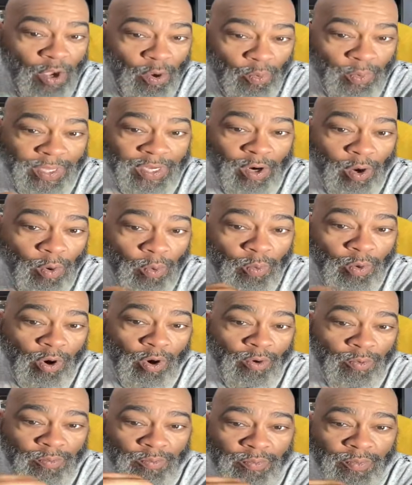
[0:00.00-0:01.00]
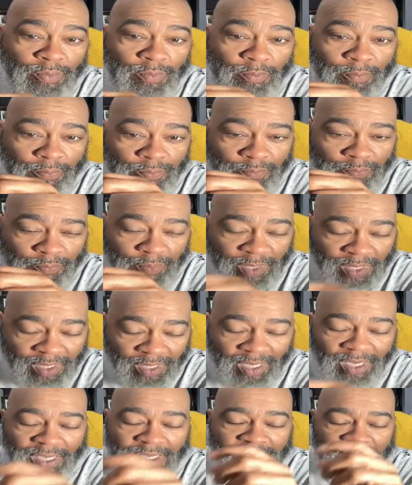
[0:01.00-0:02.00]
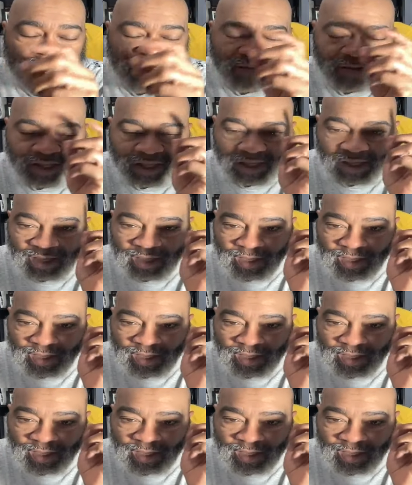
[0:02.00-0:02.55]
We don't want because of the